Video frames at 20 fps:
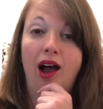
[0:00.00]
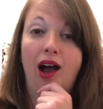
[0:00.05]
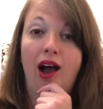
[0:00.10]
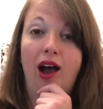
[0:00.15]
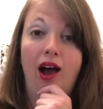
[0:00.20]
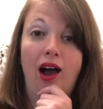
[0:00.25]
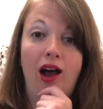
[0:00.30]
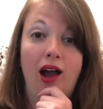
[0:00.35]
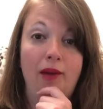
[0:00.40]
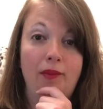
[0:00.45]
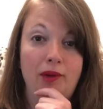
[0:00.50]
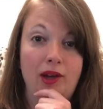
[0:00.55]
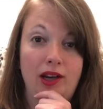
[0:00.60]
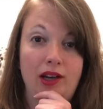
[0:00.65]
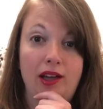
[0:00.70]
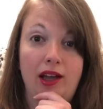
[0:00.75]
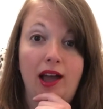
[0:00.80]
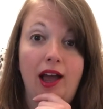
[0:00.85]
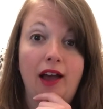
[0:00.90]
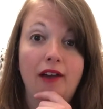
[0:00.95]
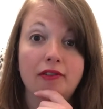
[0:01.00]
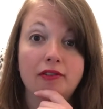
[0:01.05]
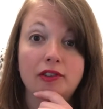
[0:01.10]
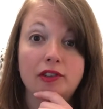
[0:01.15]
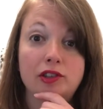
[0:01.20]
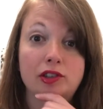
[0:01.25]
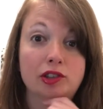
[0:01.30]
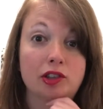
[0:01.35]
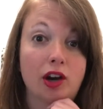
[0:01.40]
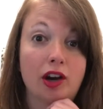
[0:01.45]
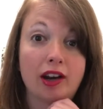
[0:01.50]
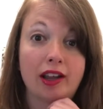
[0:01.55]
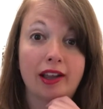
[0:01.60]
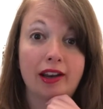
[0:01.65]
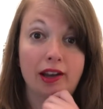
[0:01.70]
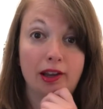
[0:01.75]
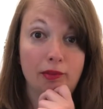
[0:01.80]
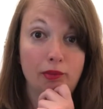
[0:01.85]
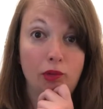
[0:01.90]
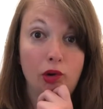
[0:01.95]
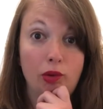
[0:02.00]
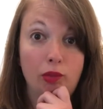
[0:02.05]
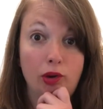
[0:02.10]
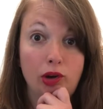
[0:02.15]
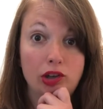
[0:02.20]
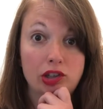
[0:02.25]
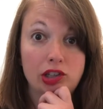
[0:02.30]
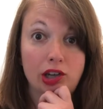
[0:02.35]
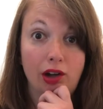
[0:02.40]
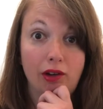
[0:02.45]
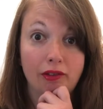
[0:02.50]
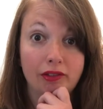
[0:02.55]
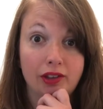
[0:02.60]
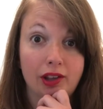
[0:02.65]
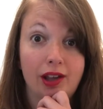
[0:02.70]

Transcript: I'm gonna have to start getting more bookshelves.